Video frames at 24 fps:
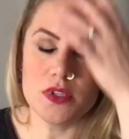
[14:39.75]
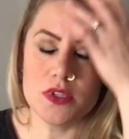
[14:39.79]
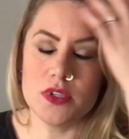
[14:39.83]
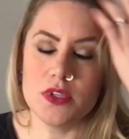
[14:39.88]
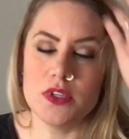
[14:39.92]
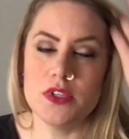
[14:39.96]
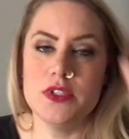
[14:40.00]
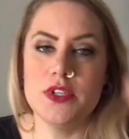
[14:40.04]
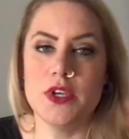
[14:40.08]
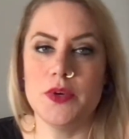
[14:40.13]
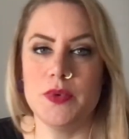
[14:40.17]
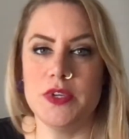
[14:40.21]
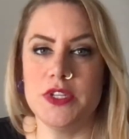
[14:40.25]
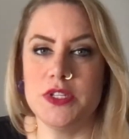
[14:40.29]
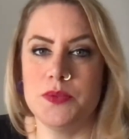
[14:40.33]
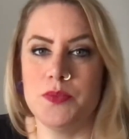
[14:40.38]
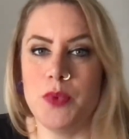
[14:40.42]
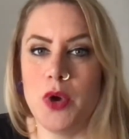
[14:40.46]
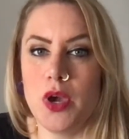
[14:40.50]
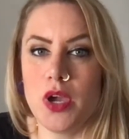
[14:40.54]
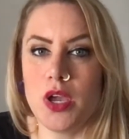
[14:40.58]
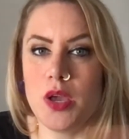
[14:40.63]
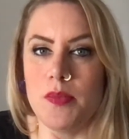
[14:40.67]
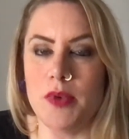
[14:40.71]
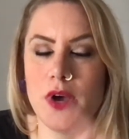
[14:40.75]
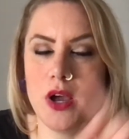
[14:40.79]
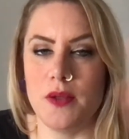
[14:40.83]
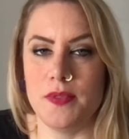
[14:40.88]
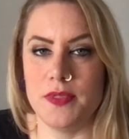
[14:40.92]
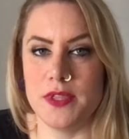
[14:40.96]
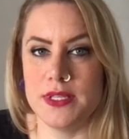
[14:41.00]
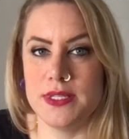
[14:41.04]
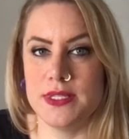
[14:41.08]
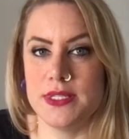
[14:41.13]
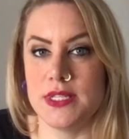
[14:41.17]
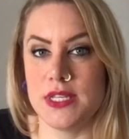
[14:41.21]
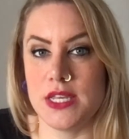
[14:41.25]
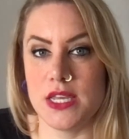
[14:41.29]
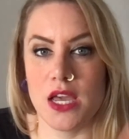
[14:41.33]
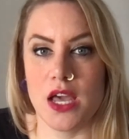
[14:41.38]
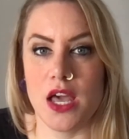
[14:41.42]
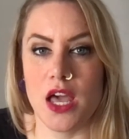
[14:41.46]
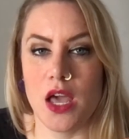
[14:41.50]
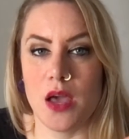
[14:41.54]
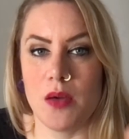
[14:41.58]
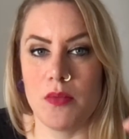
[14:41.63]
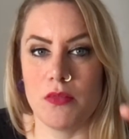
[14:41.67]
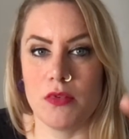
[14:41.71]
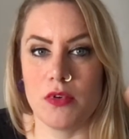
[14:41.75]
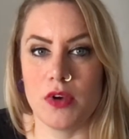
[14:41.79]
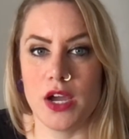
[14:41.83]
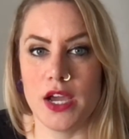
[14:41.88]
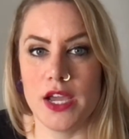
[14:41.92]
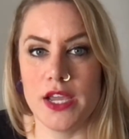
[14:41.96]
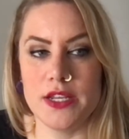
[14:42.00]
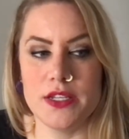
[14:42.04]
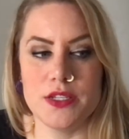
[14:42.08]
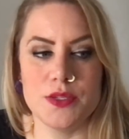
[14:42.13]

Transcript: So we spoke about the CRM, right?